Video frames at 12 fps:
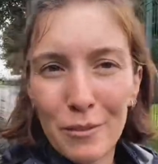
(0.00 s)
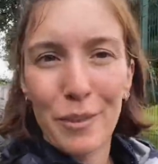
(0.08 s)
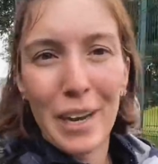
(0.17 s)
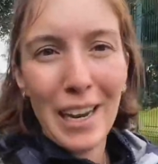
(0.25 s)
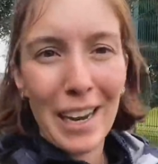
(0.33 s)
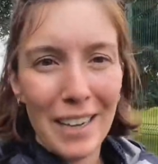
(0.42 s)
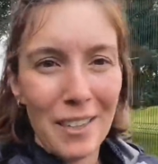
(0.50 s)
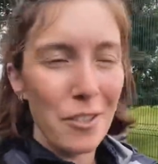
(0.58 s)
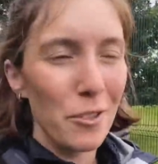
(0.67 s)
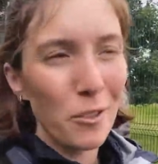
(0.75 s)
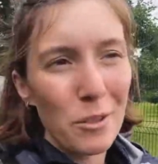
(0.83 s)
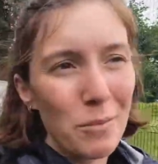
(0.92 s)
of like
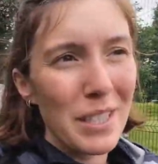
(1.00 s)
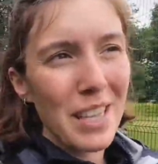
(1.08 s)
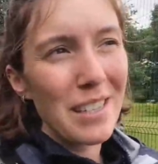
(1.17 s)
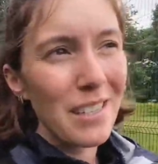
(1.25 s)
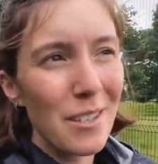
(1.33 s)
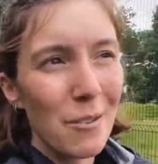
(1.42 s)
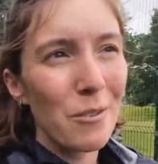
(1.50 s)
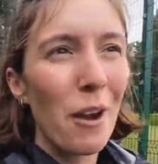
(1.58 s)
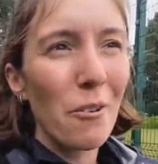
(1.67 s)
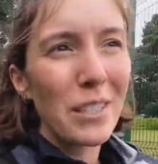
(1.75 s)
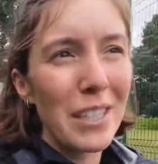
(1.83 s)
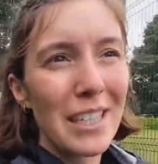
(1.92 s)
circumstances around